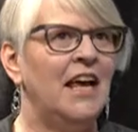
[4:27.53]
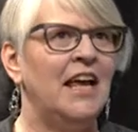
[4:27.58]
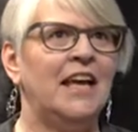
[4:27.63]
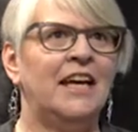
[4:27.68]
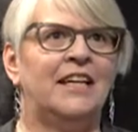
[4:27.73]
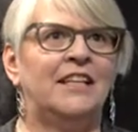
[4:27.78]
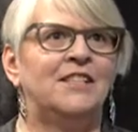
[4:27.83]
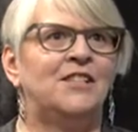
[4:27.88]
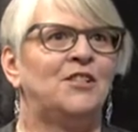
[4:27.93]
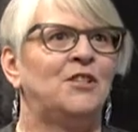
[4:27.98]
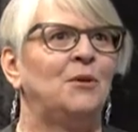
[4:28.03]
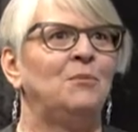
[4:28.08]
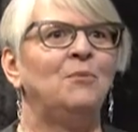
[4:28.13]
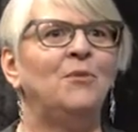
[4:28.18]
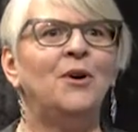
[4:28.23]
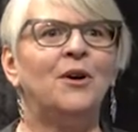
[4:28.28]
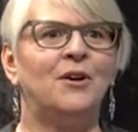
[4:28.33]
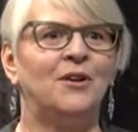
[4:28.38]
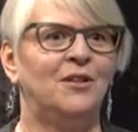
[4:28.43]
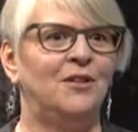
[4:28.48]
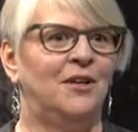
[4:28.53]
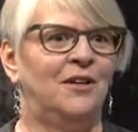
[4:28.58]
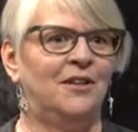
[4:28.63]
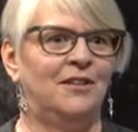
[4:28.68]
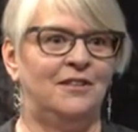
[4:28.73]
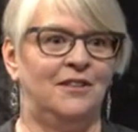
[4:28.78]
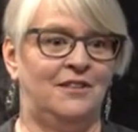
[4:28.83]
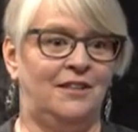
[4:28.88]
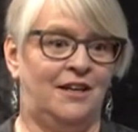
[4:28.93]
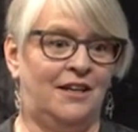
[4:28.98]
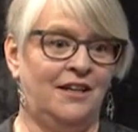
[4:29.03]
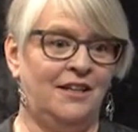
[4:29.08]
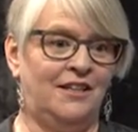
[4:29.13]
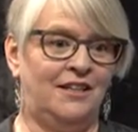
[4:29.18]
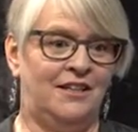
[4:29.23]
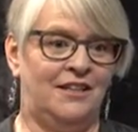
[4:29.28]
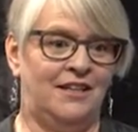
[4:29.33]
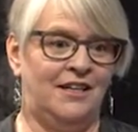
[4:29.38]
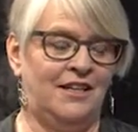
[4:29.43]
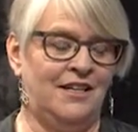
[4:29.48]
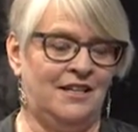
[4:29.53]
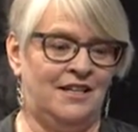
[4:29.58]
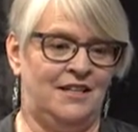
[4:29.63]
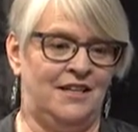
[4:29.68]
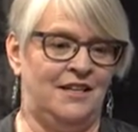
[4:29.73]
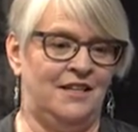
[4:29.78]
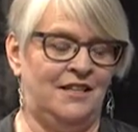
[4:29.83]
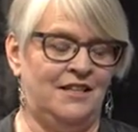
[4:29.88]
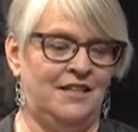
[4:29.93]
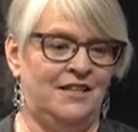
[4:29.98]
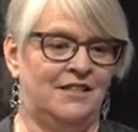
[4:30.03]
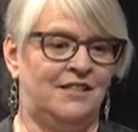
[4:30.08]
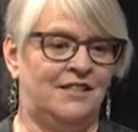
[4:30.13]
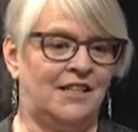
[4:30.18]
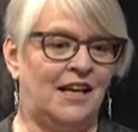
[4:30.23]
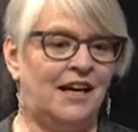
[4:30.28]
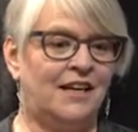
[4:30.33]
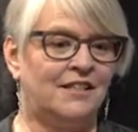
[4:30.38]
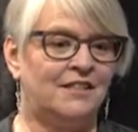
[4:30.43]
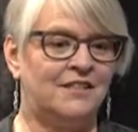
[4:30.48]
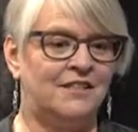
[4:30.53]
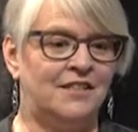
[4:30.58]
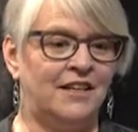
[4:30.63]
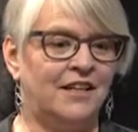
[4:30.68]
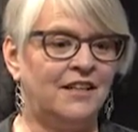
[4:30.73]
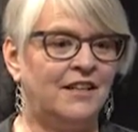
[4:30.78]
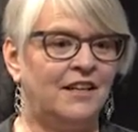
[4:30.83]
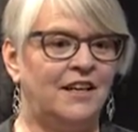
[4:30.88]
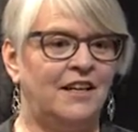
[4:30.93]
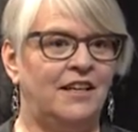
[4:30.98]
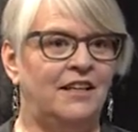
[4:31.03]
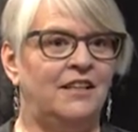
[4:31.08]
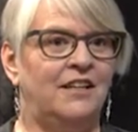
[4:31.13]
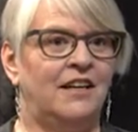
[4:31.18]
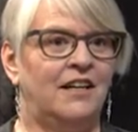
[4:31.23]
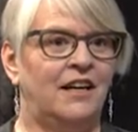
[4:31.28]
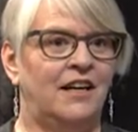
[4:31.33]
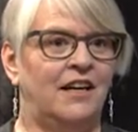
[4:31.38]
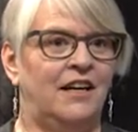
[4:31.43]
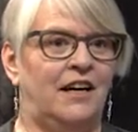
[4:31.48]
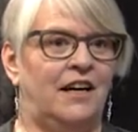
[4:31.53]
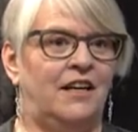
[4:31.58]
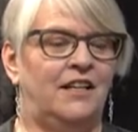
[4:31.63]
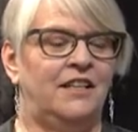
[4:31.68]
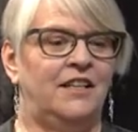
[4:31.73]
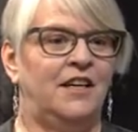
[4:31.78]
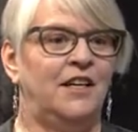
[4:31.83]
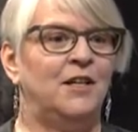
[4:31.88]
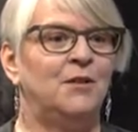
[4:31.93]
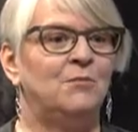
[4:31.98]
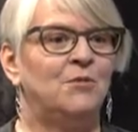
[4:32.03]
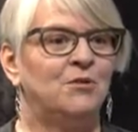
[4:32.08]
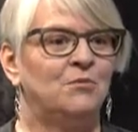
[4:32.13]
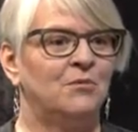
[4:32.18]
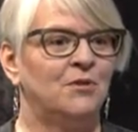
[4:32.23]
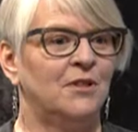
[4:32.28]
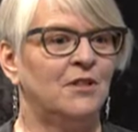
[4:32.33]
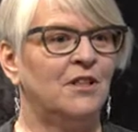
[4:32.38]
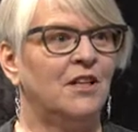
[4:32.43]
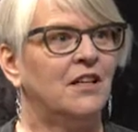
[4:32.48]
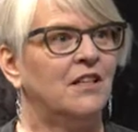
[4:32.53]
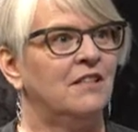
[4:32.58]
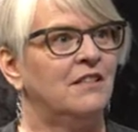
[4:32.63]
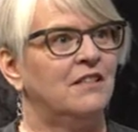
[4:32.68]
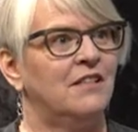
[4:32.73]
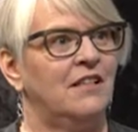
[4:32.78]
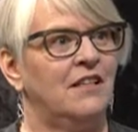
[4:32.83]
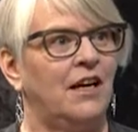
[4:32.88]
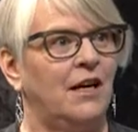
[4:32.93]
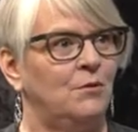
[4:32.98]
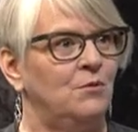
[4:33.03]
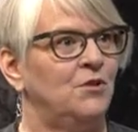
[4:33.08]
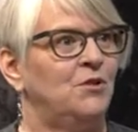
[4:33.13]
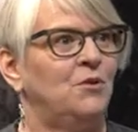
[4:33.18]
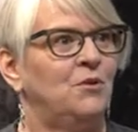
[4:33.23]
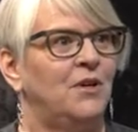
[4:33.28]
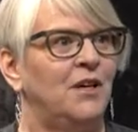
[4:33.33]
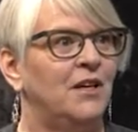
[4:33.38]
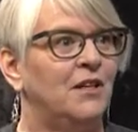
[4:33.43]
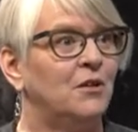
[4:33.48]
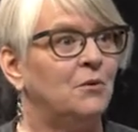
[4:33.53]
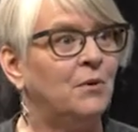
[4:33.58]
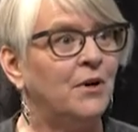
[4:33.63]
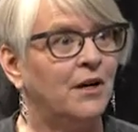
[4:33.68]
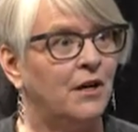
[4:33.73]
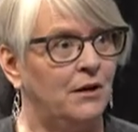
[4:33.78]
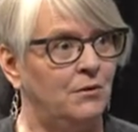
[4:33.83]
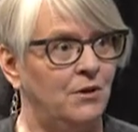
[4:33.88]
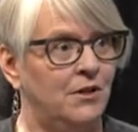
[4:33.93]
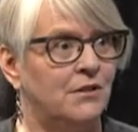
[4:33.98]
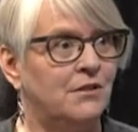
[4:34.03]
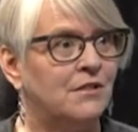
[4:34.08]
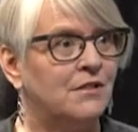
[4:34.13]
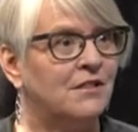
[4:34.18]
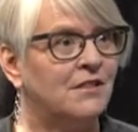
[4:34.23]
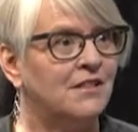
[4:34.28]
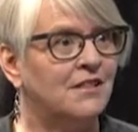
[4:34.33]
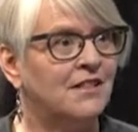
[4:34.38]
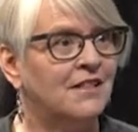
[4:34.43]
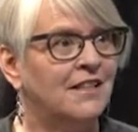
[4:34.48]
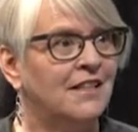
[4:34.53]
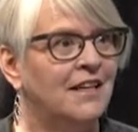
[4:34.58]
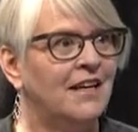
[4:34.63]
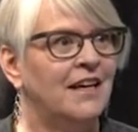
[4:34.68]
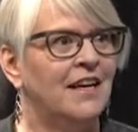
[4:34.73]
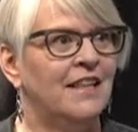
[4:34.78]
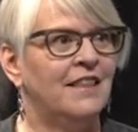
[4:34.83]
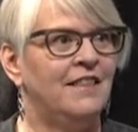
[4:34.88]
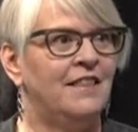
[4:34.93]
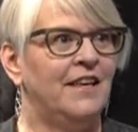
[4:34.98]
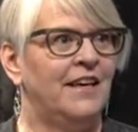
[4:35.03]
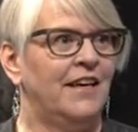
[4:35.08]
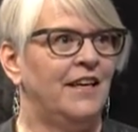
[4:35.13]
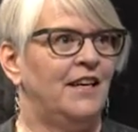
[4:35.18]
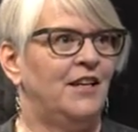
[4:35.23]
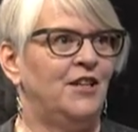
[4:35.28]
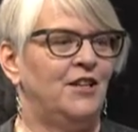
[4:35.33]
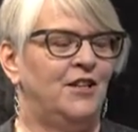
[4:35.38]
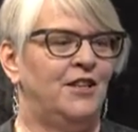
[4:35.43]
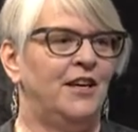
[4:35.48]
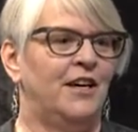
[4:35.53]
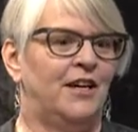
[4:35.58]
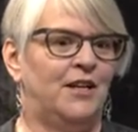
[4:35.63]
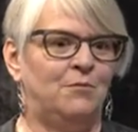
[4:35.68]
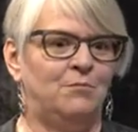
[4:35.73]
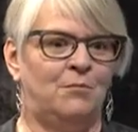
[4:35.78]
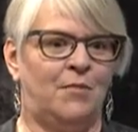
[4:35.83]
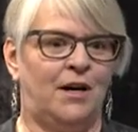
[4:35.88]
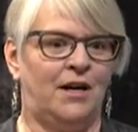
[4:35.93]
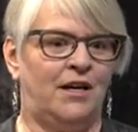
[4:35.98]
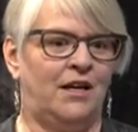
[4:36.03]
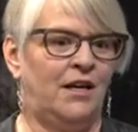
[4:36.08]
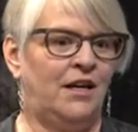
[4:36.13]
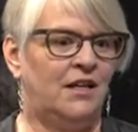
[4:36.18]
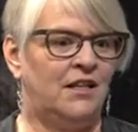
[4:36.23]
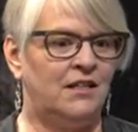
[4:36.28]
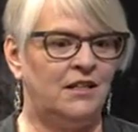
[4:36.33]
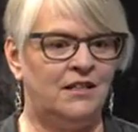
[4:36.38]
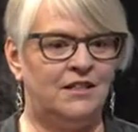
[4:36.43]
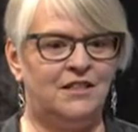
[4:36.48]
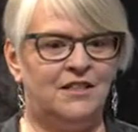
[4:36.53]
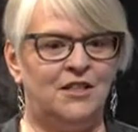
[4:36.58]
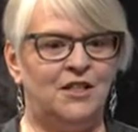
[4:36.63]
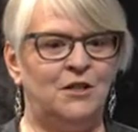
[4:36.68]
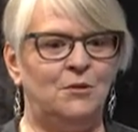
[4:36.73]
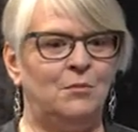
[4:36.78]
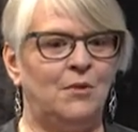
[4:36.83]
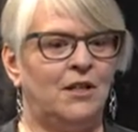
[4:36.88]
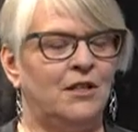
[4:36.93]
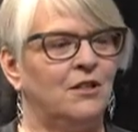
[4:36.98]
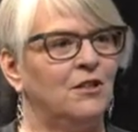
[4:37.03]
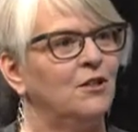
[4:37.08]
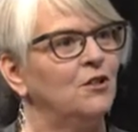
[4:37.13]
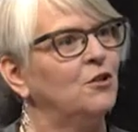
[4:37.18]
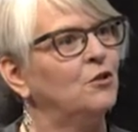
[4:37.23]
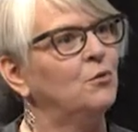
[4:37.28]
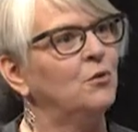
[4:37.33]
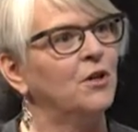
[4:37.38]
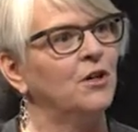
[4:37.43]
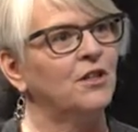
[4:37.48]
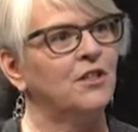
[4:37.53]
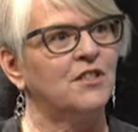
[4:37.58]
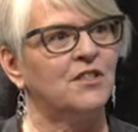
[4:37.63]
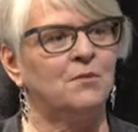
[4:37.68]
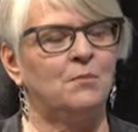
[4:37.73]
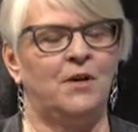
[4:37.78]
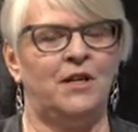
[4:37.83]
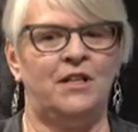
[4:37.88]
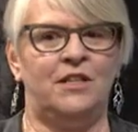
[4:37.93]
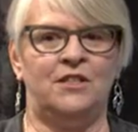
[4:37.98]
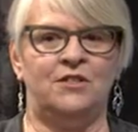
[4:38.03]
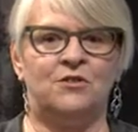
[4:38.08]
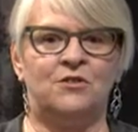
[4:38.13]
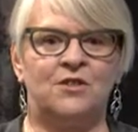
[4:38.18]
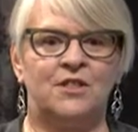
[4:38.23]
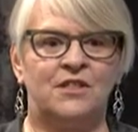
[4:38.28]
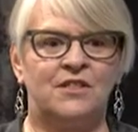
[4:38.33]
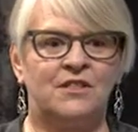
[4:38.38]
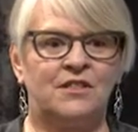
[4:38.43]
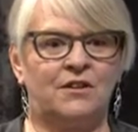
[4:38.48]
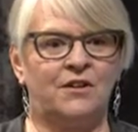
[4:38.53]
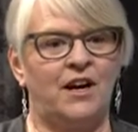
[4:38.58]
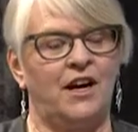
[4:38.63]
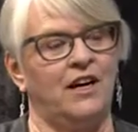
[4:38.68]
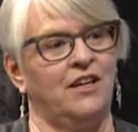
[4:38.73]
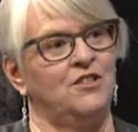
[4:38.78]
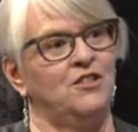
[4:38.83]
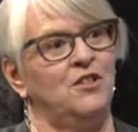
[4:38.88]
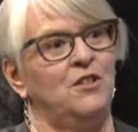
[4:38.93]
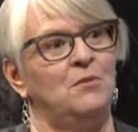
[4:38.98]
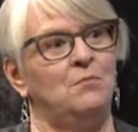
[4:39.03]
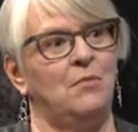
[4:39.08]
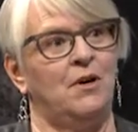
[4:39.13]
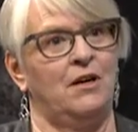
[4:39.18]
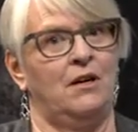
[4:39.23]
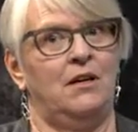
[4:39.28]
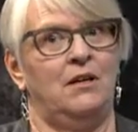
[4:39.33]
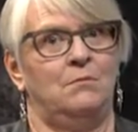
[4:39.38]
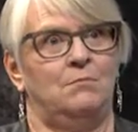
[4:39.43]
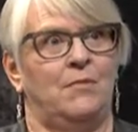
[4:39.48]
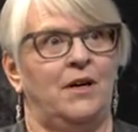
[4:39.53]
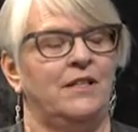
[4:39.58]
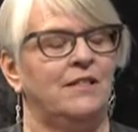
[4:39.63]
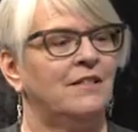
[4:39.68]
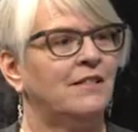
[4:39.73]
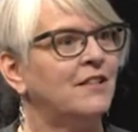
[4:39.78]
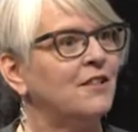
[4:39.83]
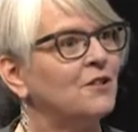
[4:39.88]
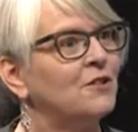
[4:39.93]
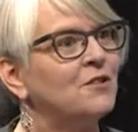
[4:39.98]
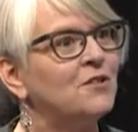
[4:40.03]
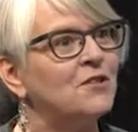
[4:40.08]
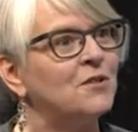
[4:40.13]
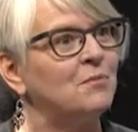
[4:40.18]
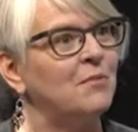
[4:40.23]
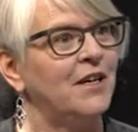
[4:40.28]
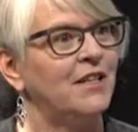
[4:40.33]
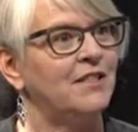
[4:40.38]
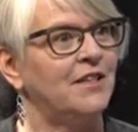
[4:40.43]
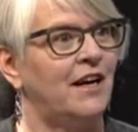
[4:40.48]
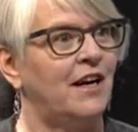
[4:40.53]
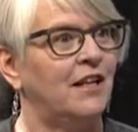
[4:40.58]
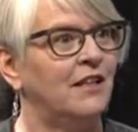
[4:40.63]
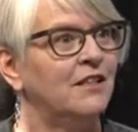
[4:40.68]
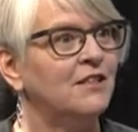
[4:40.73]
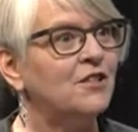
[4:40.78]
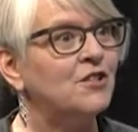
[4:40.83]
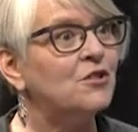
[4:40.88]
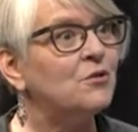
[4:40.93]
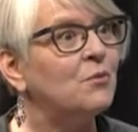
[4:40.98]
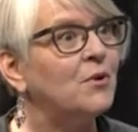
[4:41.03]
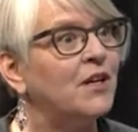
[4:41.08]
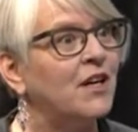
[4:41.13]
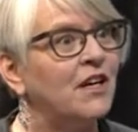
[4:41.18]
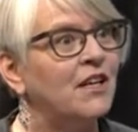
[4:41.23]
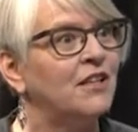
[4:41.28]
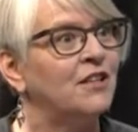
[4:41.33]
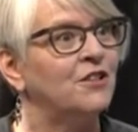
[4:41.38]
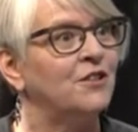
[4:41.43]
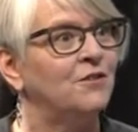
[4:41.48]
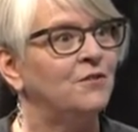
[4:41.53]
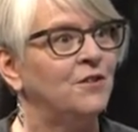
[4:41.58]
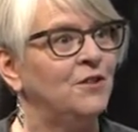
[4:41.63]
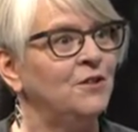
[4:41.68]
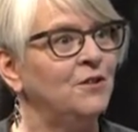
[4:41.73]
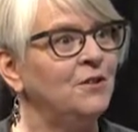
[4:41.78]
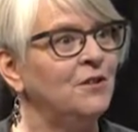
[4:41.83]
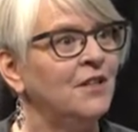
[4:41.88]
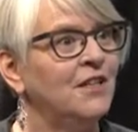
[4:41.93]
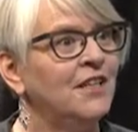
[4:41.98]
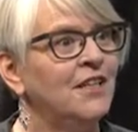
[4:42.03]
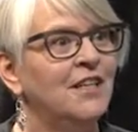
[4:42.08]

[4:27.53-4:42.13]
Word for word: And somewhere along the line in, in, in this last decade, I, I, came to realize that I was okay the way I was, mm -hmm. that, that my ADD, my little quirks, my interests are actually my, my skills and my talents when I interview.